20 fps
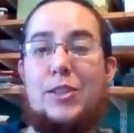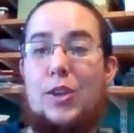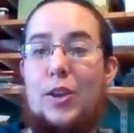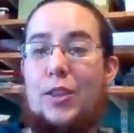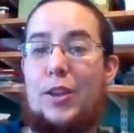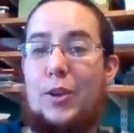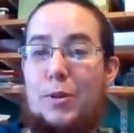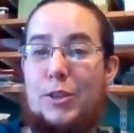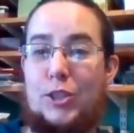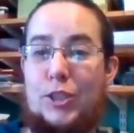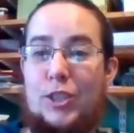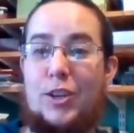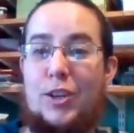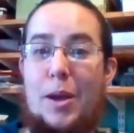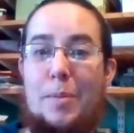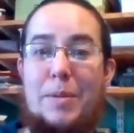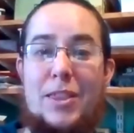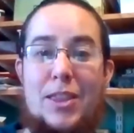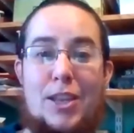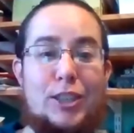I saw that question
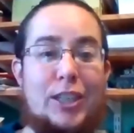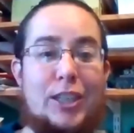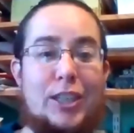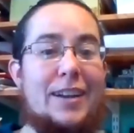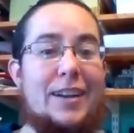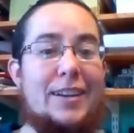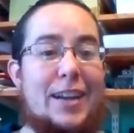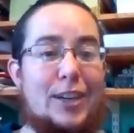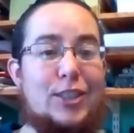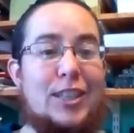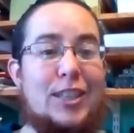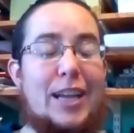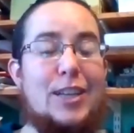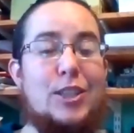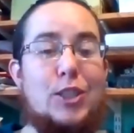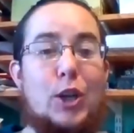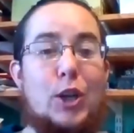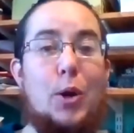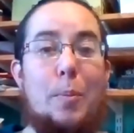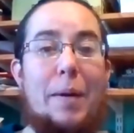come in the chat and actually
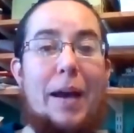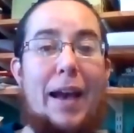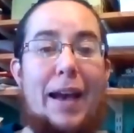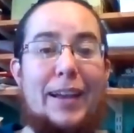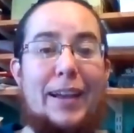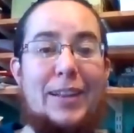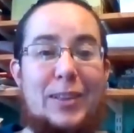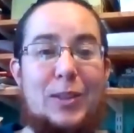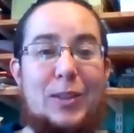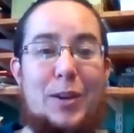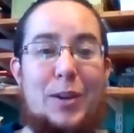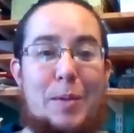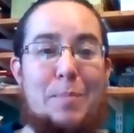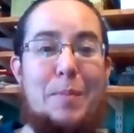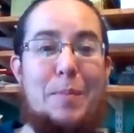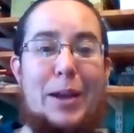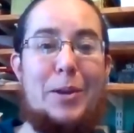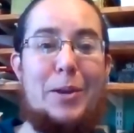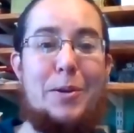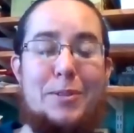had to go back and look
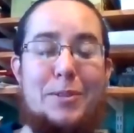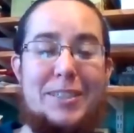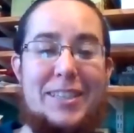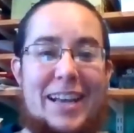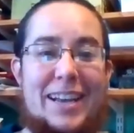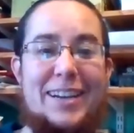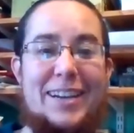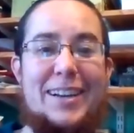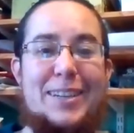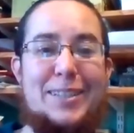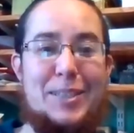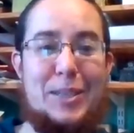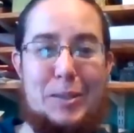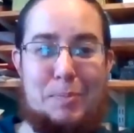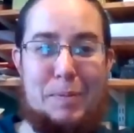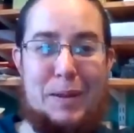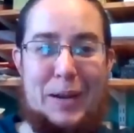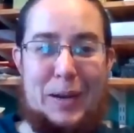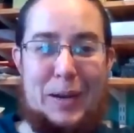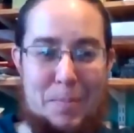at my own data.
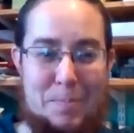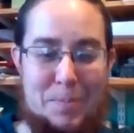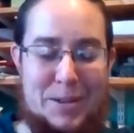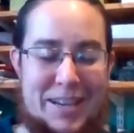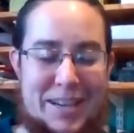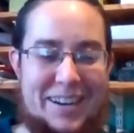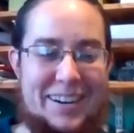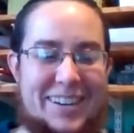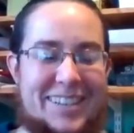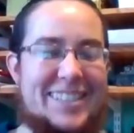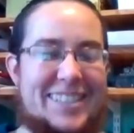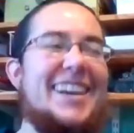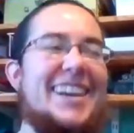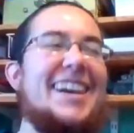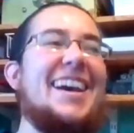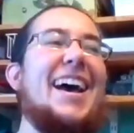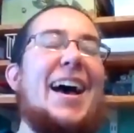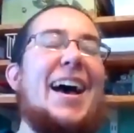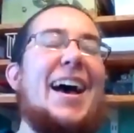It's been a couple of years.